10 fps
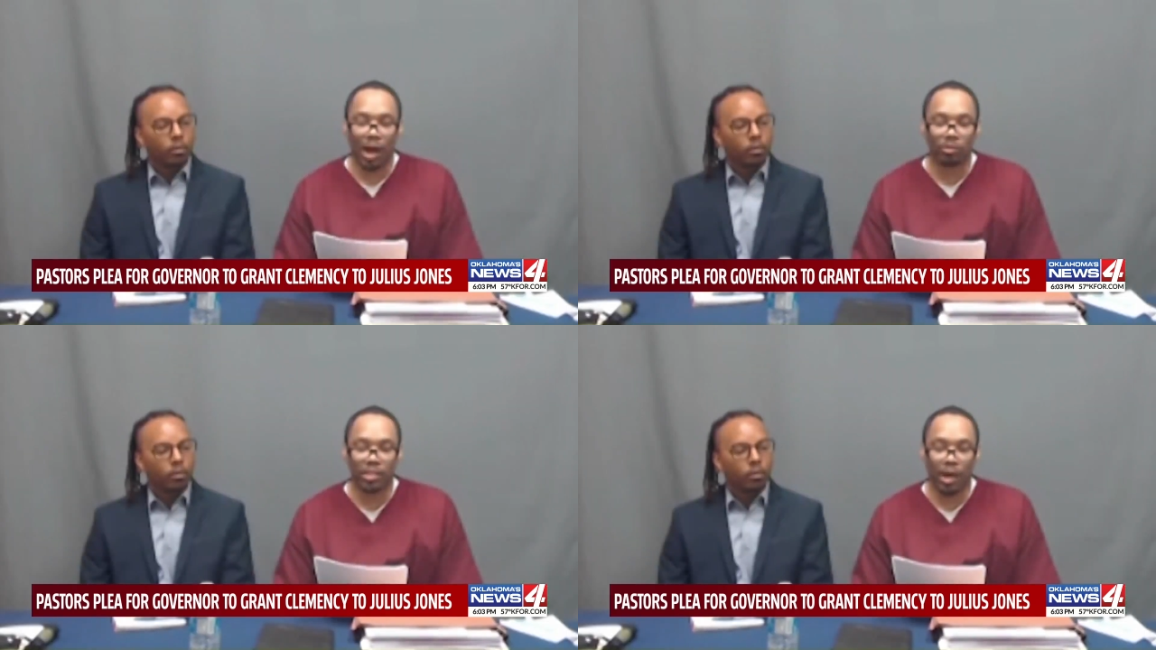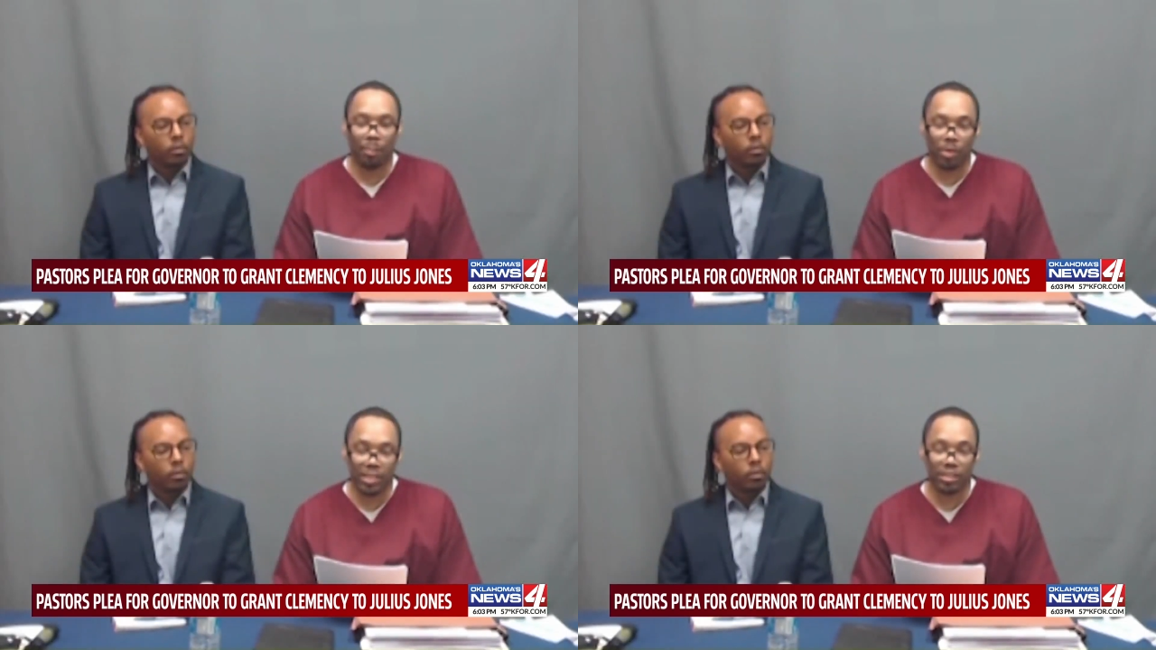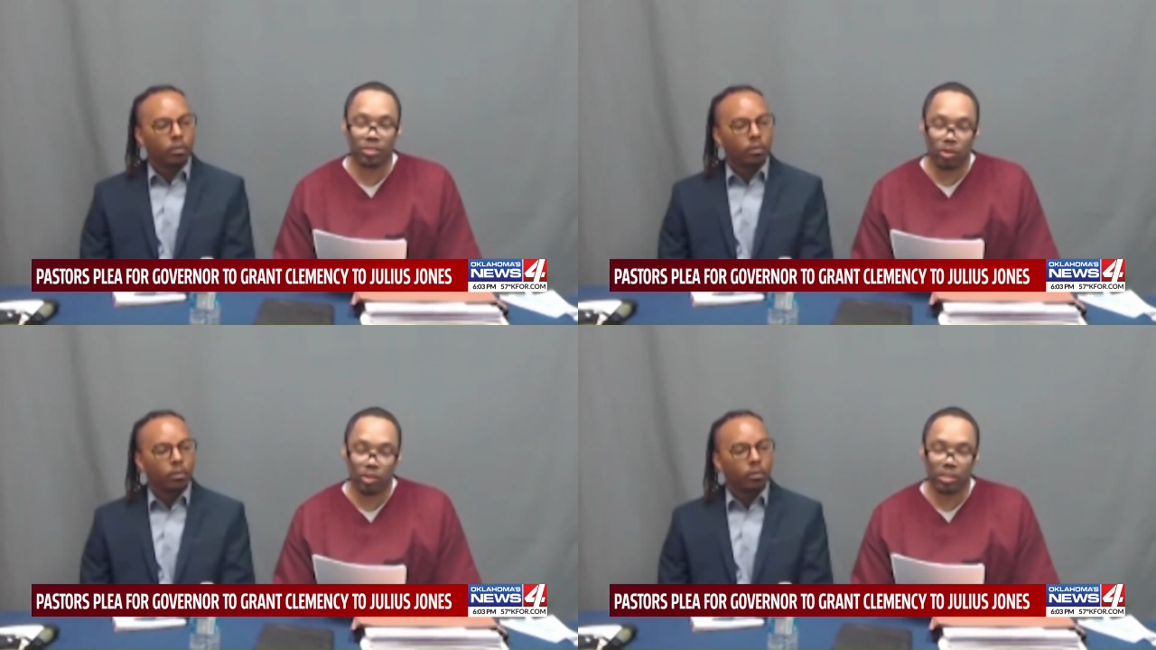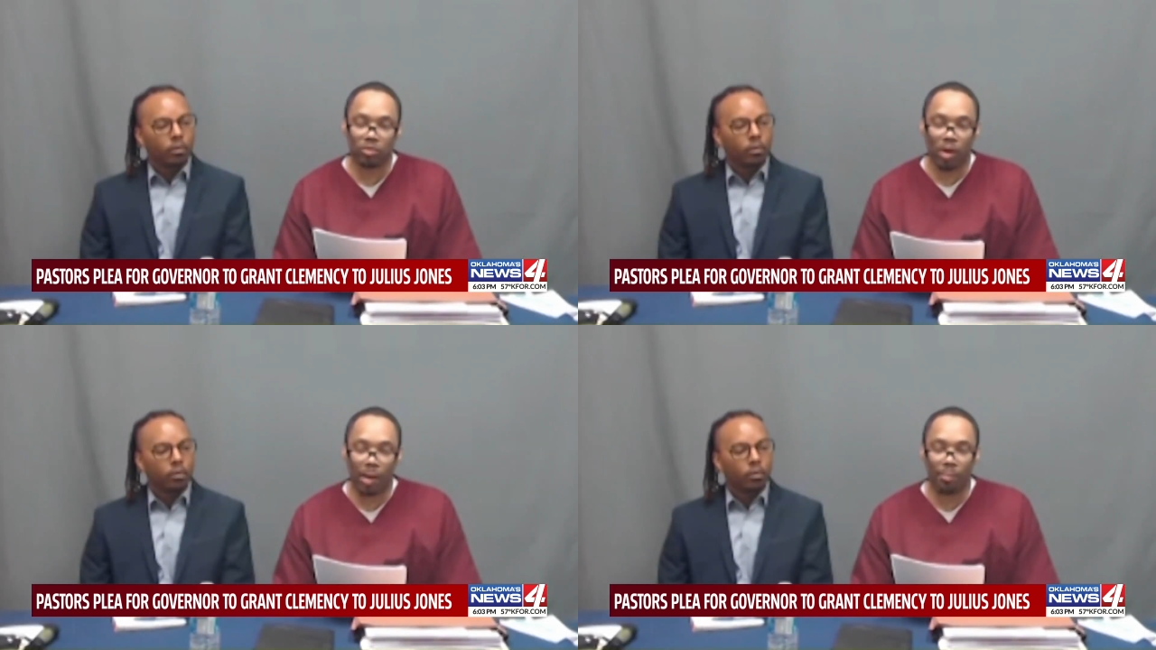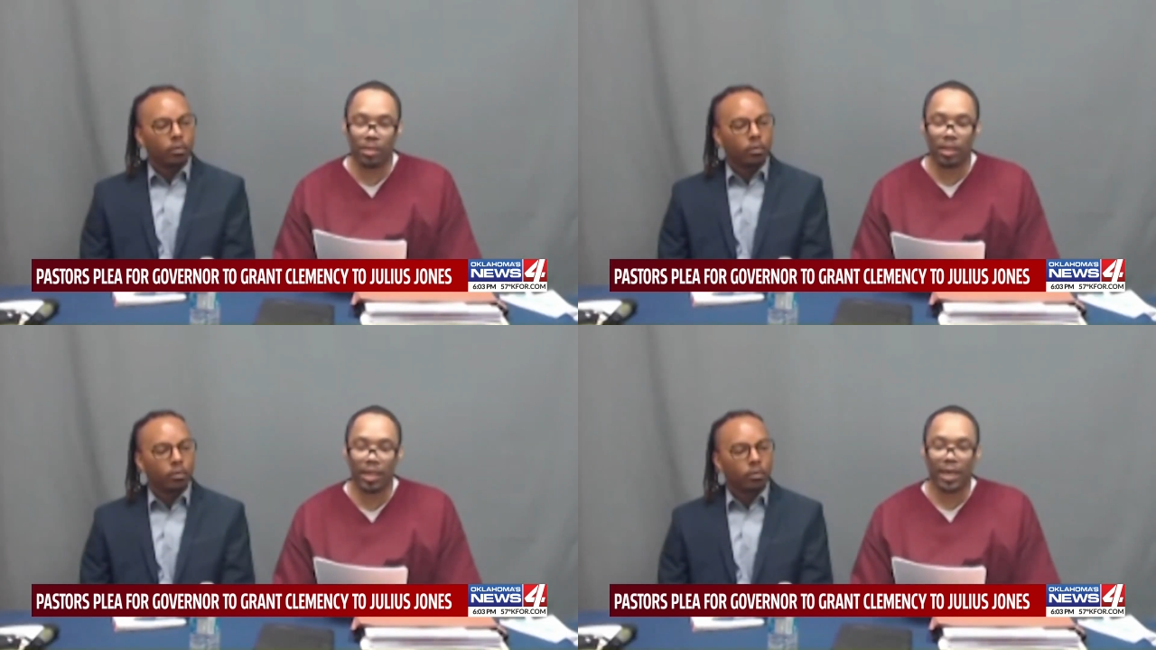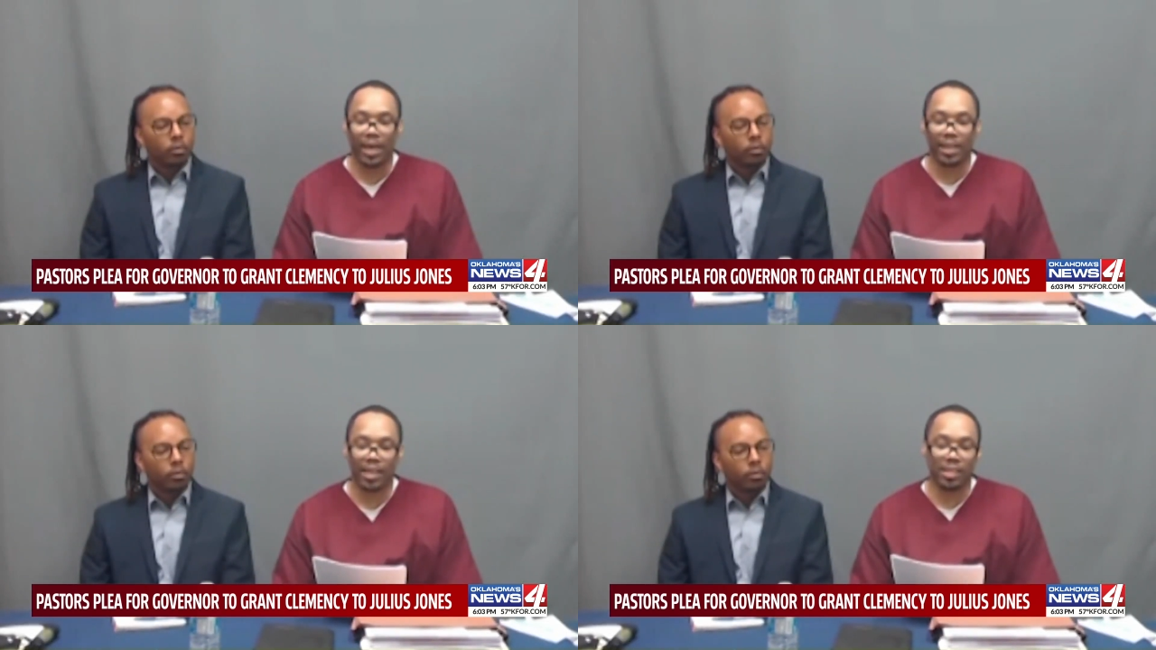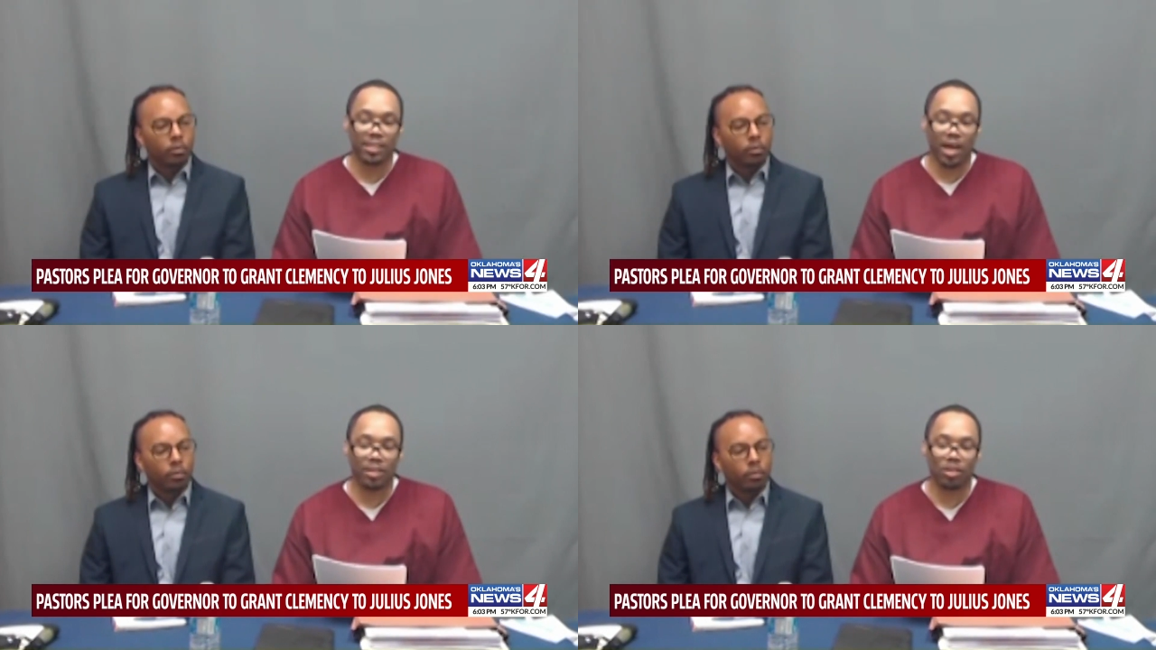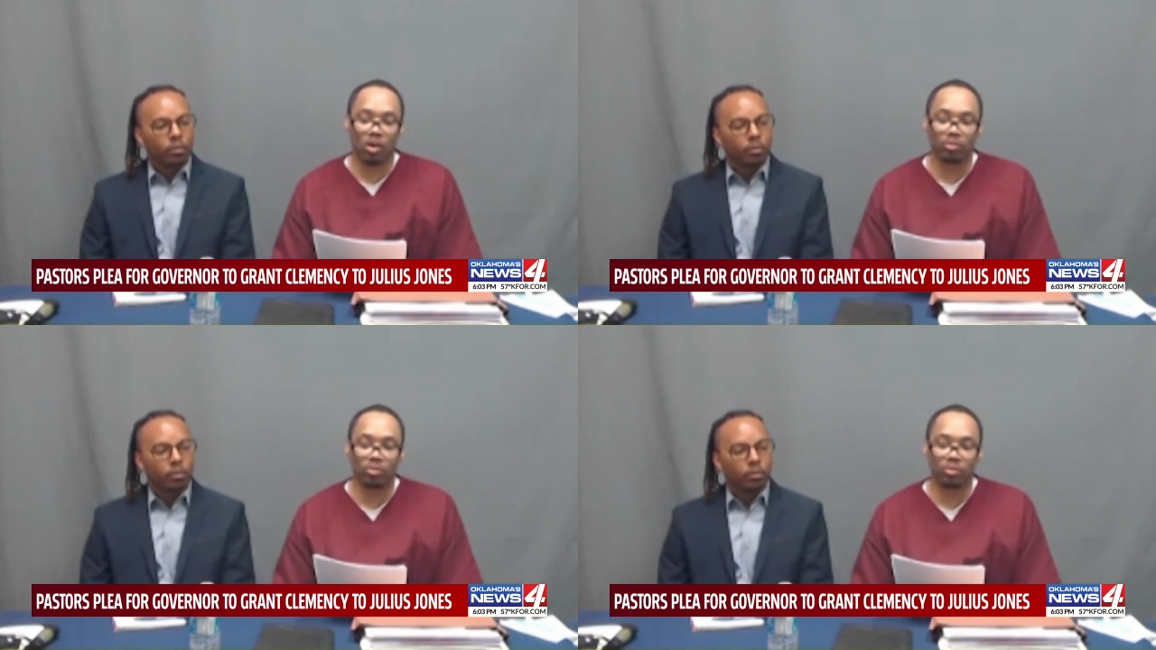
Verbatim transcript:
Speaker 1: was not present during this robbery and I did not know